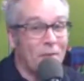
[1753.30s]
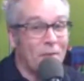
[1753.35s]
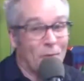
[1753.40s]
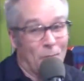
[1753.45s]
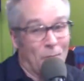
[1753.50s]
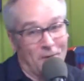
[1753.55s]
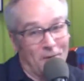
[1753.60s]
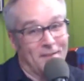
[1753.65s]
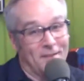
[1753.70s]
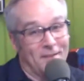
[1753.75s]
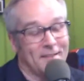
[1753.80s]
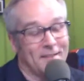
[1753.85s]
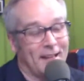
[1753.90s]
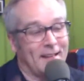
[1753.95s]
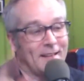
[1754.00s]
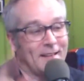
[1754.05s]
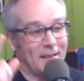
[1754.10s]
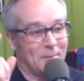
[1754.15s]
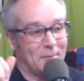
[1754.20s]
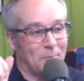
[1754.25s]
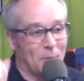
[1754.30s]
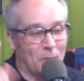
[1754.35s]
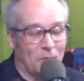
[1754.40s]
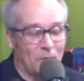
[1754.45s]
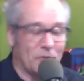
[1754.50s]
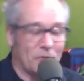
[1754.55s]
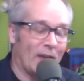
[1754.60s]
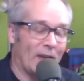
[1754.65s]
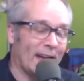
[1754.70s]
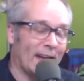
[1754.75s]
one that like both
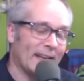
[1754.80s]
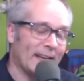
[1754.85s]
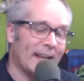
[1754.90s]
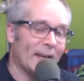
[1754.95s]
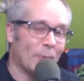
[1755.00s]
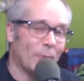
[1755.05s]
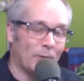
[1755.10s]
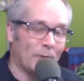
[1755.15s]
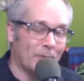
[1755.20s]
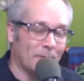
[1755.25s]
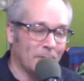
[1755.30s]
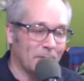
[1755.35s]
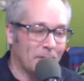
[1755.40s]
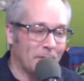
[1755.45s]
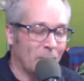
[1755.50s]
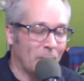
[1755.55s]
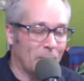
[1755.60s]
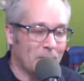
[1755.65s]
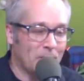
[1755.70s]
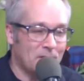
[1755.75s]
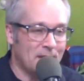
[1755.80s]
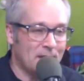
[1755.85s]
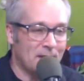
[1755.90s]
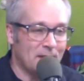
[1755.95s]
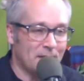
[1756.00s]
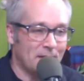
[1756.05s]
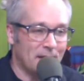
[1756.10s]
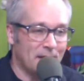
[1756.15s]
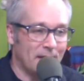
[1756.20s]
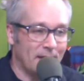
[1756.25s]
Zach and I were
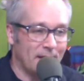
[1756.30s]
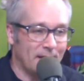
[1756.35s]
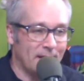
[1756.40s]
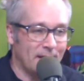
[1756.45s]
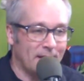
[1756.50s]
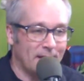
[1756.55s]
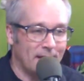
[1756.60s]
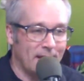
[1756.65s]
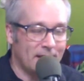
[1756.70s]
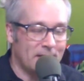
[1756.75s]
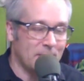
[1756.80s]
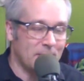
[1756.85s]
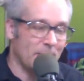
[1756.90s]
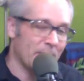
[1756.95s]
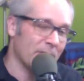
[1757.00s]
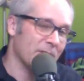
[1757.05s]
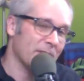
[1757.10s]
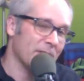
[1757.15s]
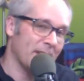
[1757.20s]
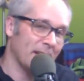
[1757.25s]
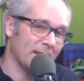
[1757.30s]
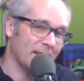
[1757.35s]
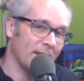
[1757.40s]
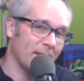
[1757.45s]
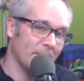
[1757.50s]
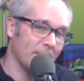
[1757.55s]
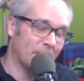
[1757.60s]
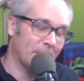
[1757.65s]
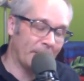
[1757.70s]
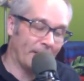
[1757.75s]
noticing uh, in the exhibition at
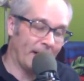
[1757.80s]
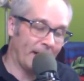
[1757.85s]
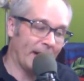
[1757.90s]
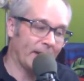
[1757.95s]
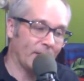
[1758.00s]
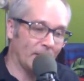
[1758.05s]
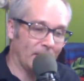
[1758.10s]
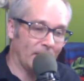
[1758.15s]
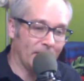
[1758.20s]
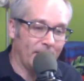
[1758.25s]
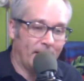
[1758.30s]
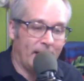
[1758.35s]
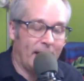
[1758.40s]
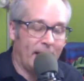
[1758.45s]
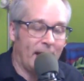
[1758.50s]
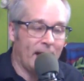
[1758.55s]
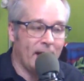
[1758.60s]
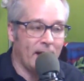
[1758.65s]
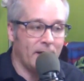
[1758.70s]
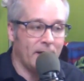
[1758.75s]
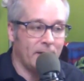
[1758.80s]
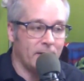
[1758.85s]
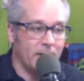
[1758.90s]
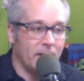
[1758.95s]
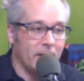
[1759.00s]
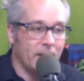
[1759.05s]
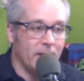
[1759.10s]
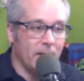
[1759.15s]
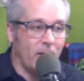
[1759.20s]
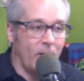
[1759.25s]
the Billy Ireland. They had
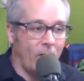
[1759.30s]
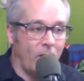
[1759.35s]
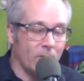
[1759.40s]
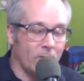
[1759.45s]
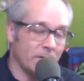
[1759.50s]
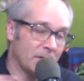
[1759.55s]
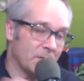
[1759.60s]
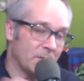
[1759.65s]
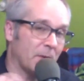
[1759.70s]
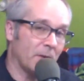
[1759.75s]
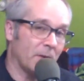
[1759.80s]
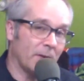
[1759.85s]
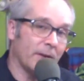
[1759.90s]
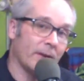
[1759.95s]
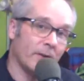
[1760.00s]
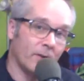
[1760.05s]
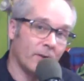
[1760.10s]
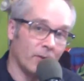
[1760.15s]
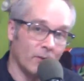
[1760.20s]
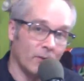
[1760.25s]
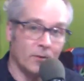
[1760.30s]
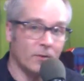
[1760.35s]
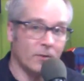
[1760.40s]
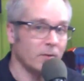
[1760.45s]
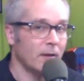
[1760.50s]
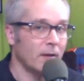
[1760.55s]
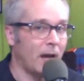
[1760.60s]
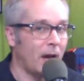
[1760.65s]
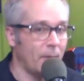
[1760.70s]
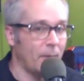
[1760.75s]
all these political
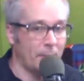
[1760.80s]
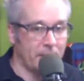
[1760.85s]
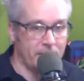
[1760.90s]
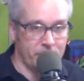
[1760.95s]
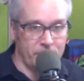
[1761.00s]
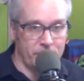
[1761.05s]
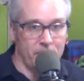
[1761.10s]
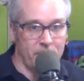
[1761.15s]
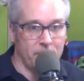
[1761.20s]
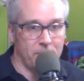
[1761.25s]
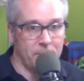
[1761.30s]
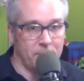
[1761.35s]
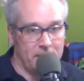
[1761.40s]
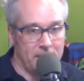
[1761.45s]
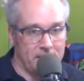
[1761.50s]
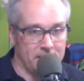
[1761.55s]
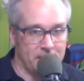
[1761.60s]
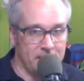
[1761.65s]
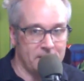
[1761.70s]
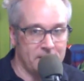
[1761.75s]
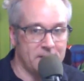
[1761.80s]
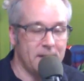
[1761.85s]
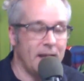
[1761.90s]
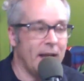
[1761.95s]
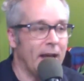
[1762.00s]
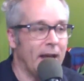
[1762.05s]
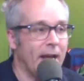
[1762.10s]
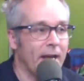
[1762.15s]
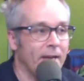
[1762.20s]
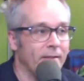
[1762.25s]
comic strip pieces
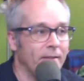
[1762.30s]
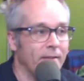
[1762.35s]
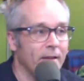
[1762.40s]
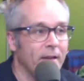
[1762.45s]
and